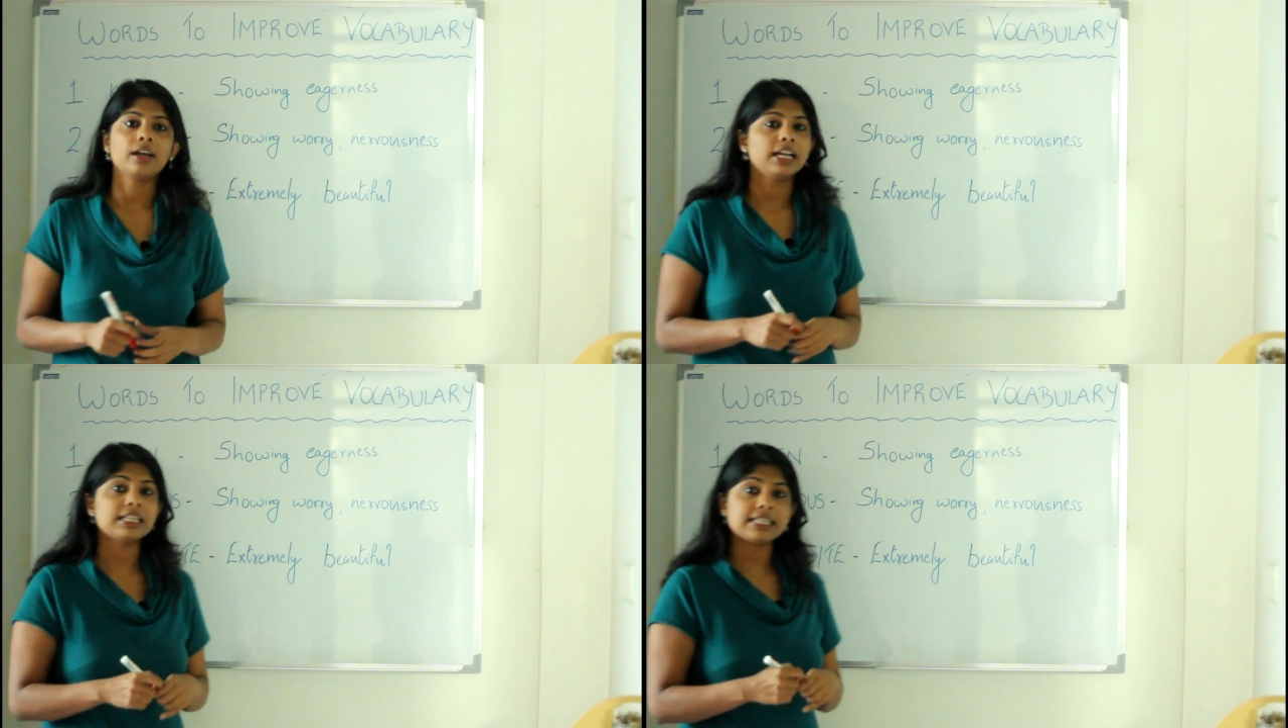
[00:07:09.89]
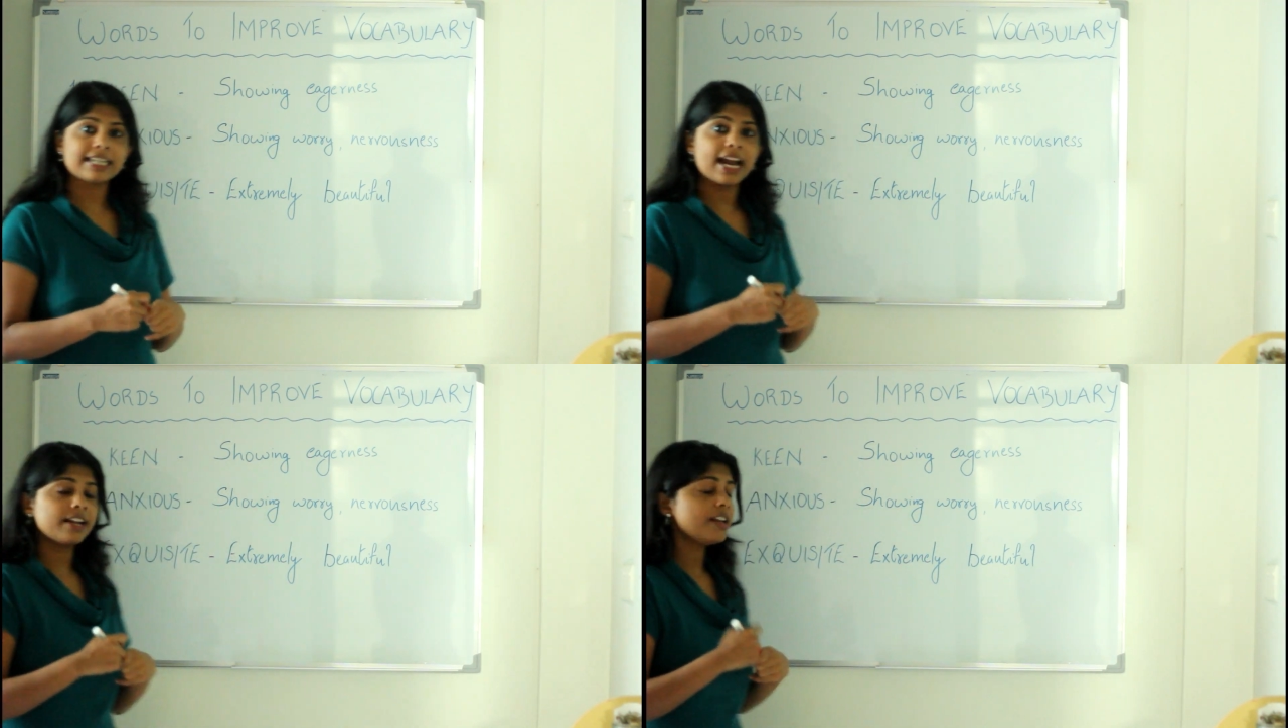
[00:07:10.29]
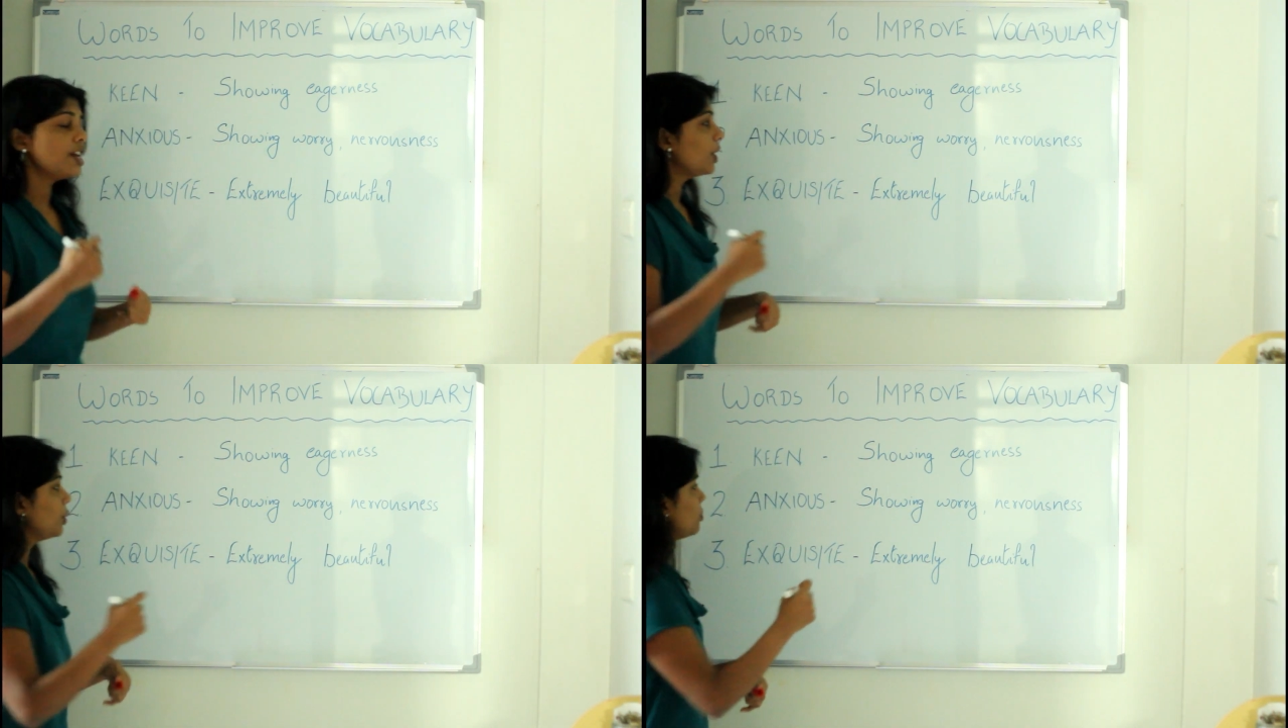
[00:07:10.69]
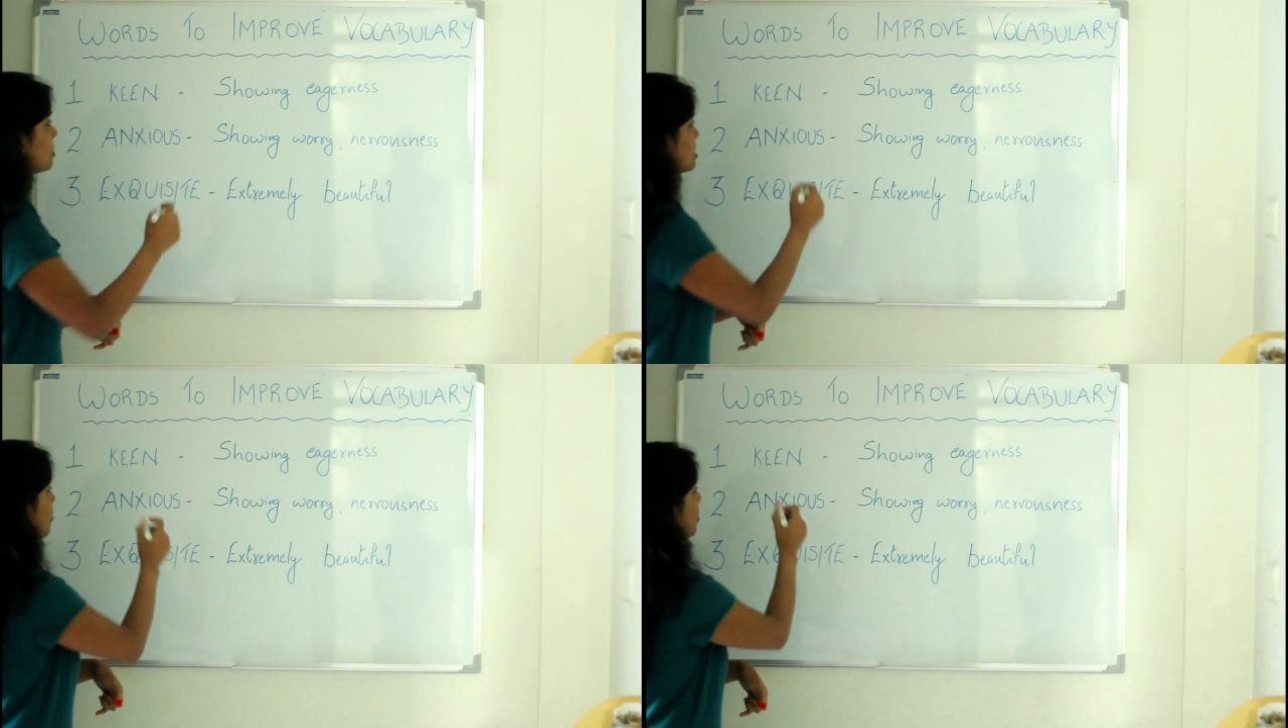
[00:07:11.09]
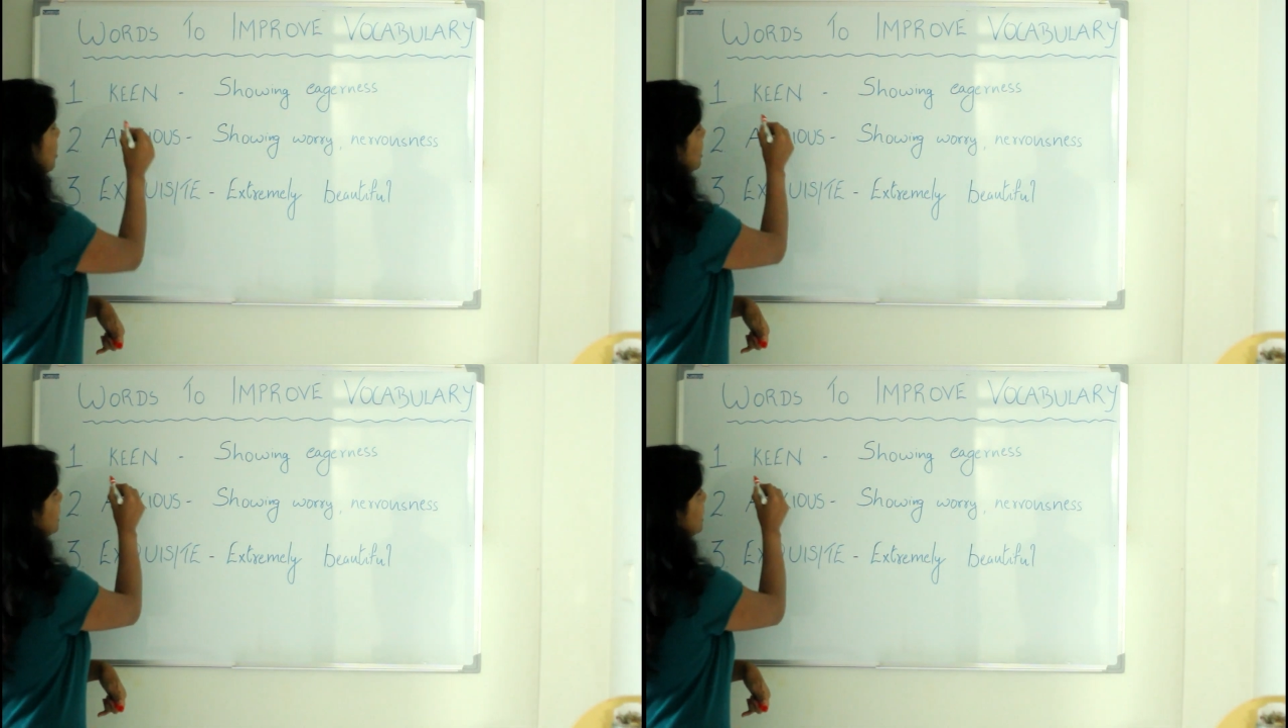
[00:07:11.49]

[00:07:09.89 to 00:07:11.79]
Instead, use the word